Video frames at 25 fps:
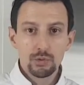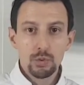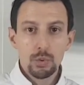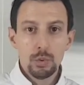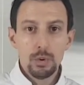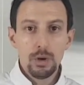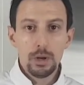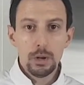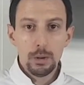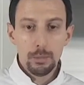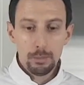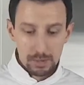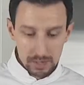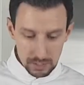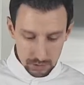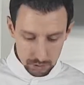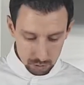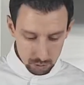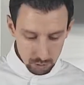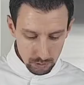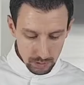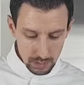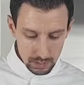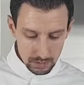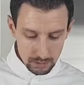we will mix
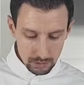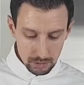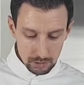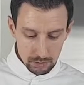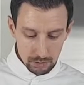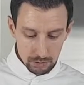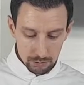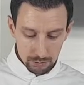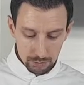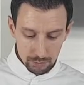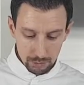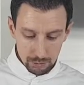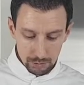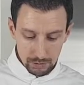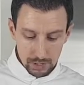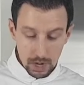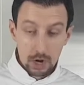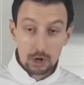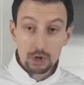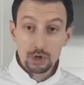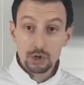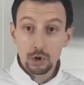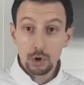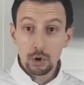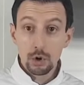together the
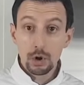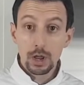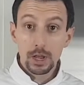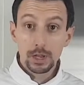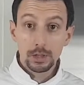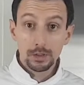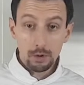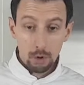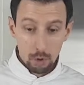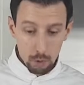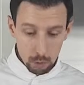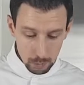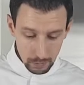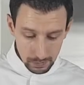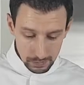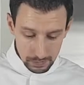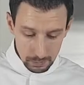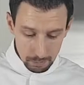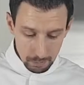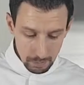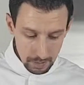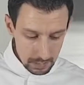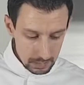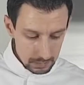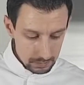dark chocolate already
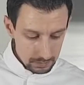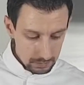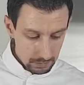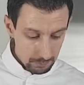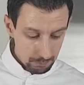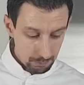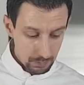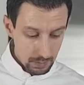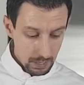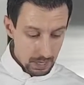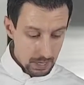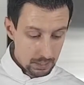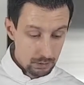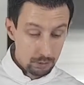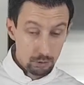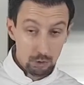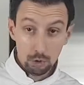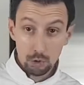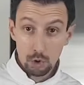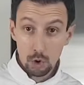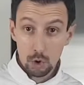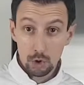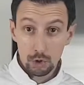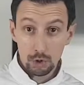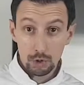melted and the
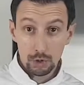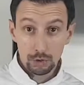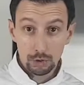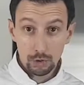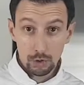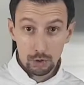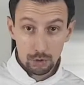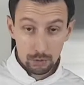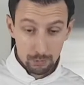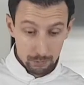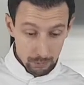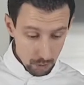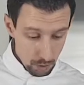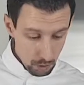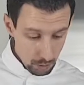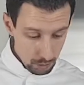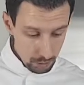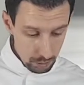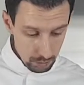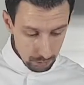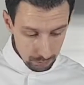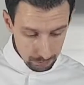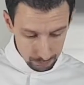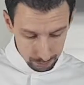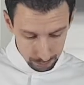coconut
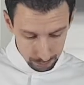oil.